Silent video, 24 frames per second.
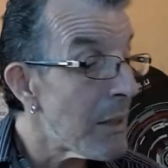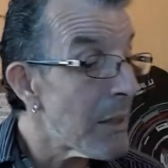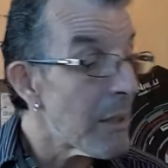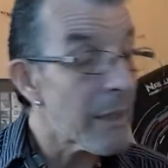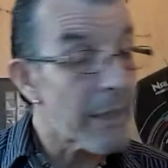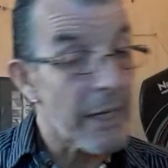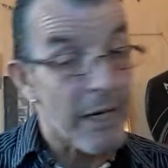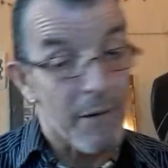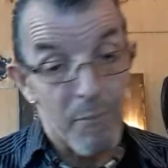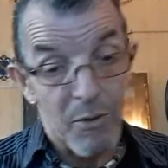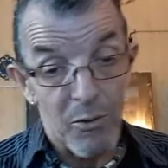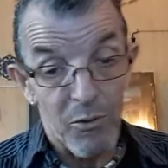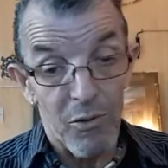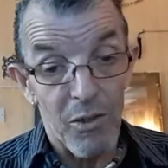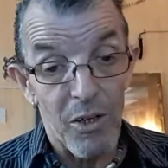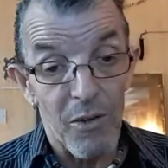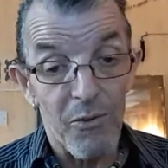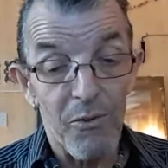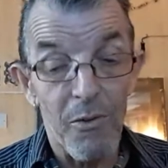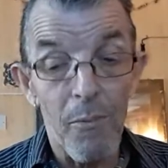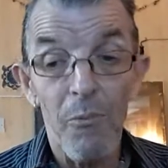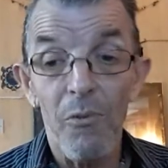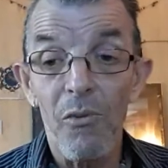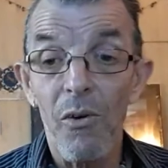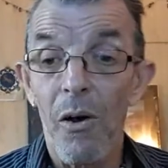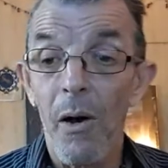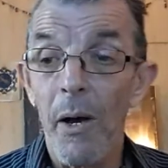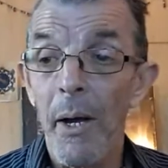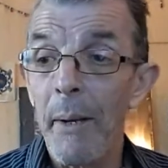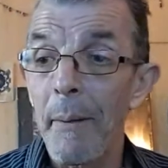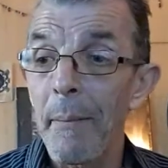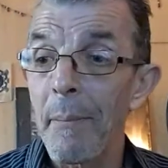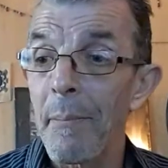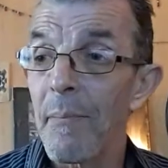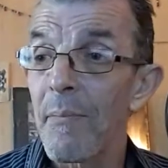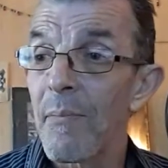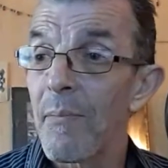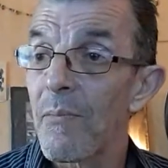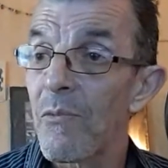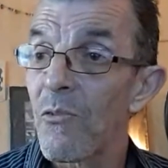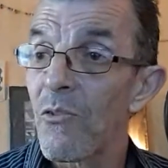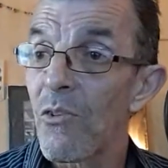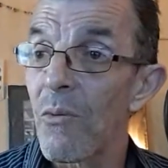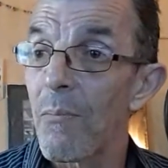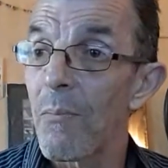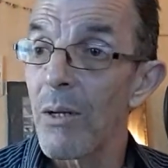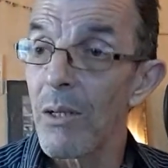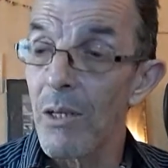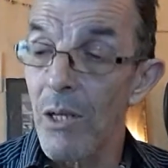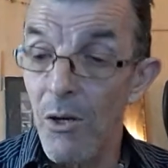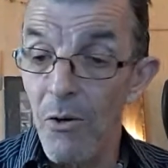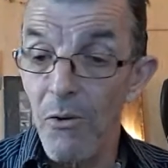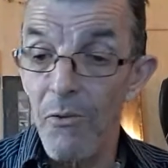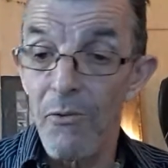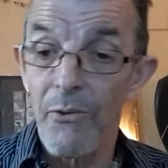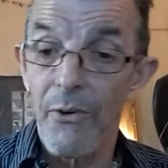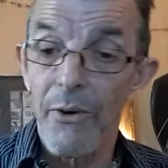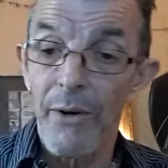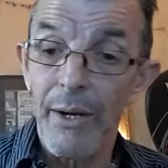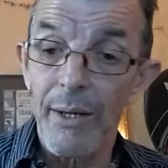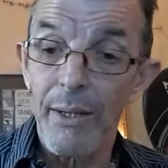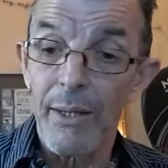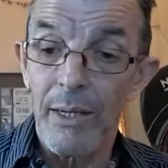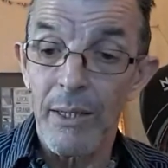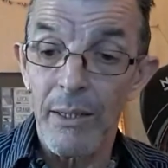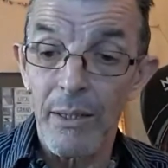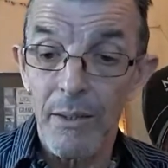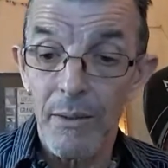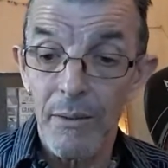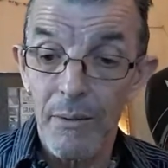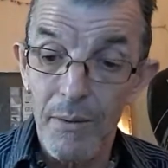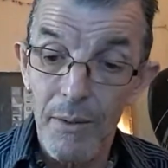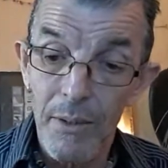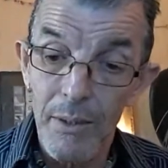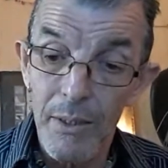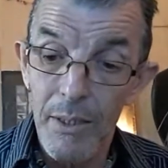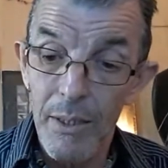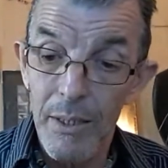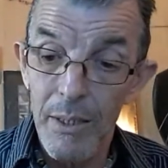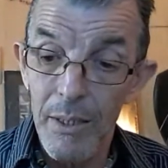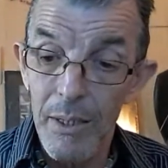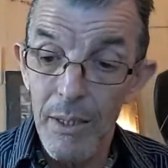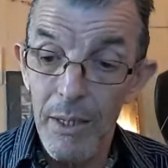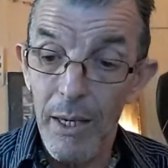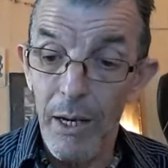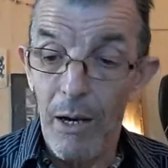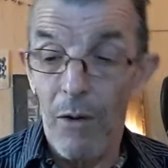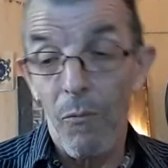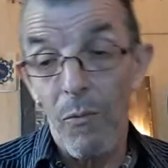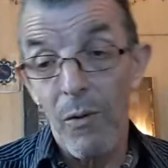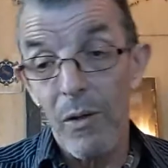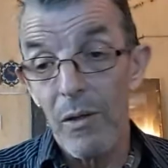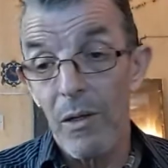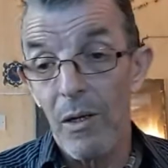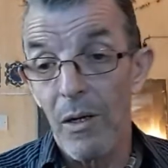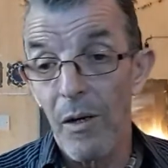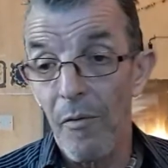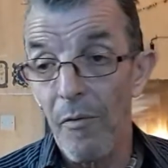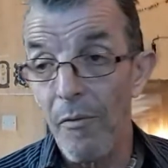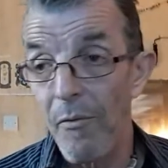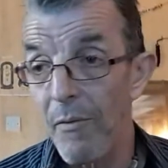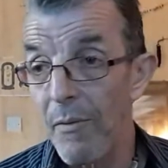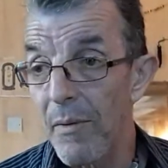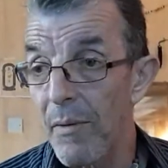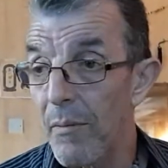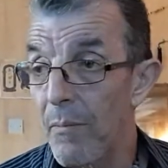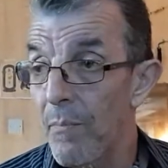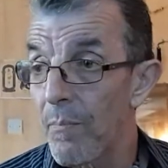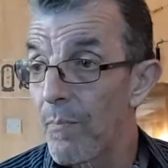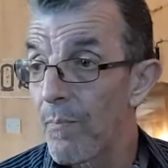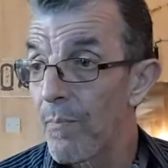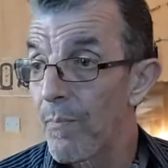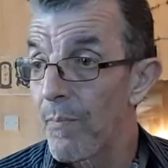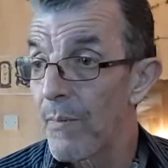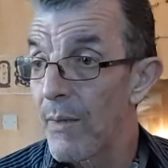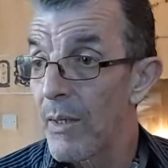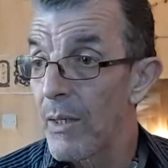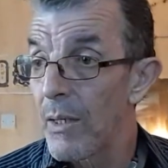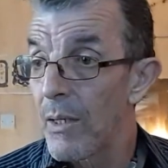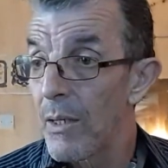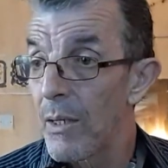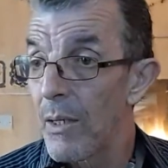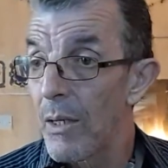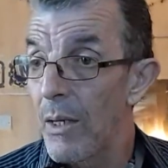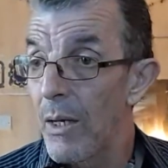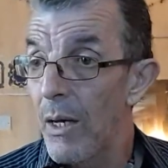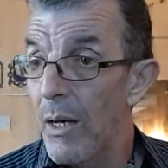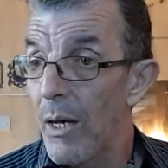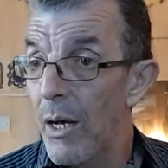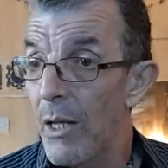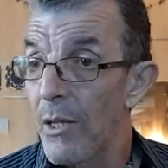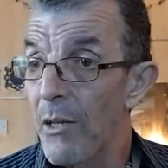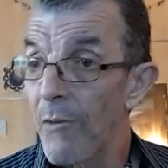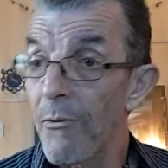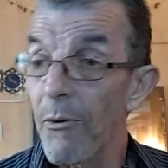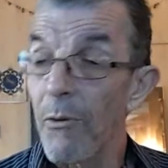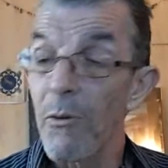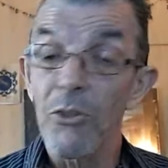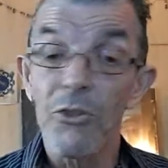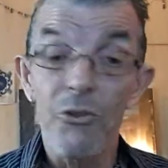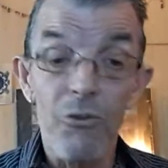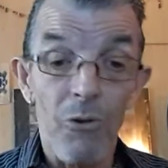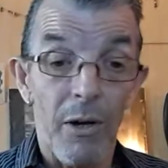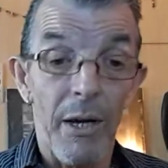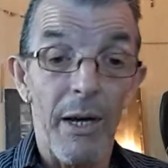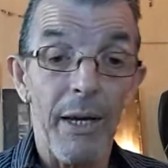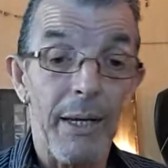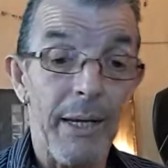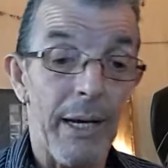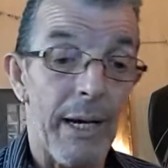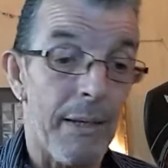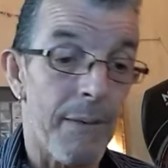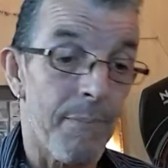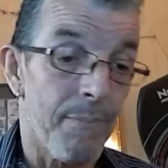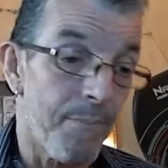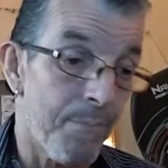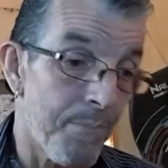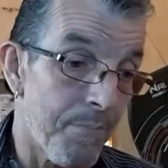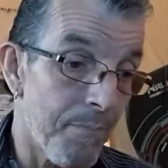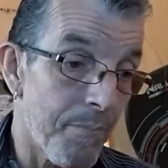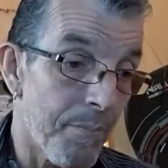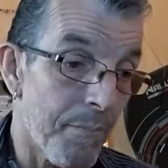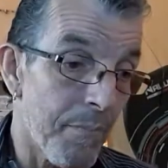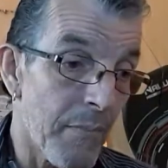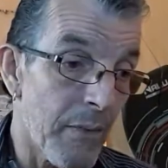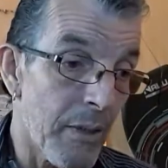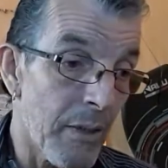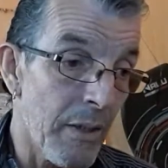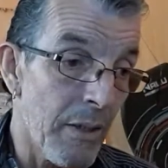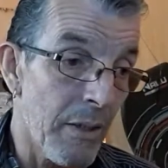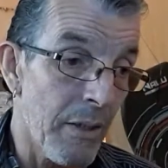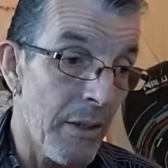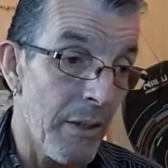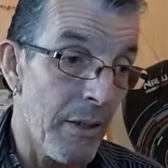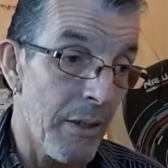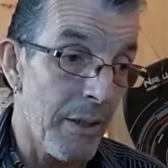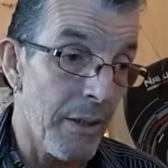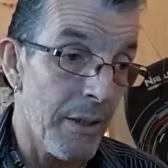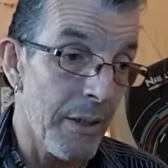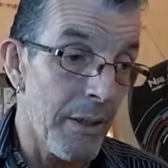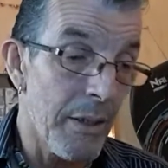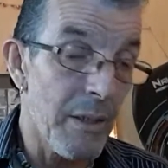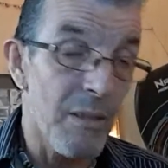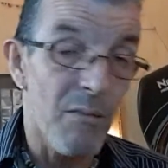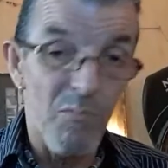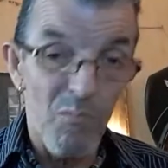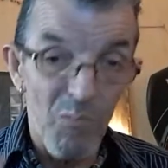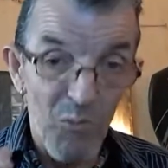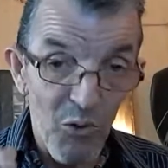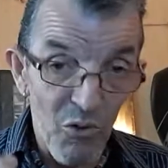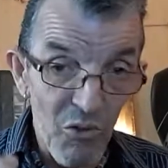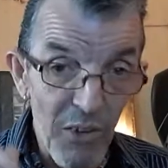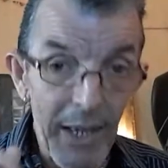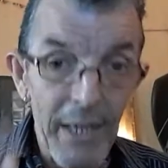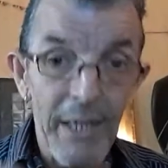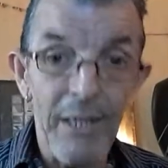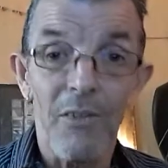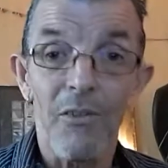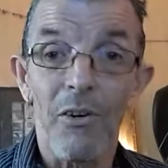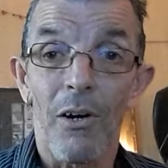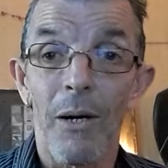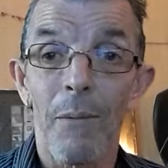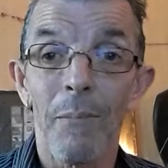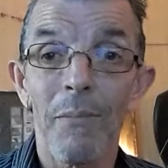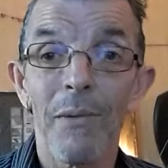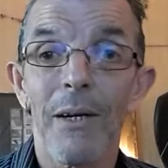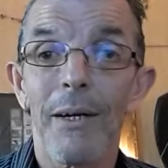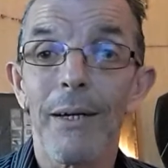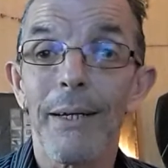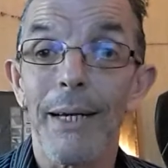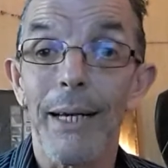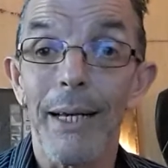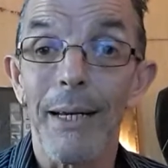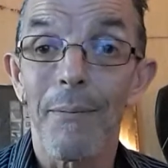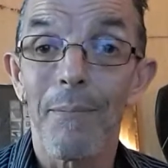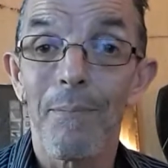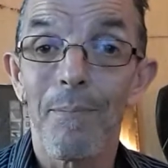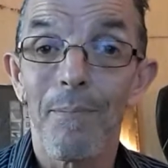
gave myself some time to mull over it and get on with life, and I thought I'd try again. Second time lucky.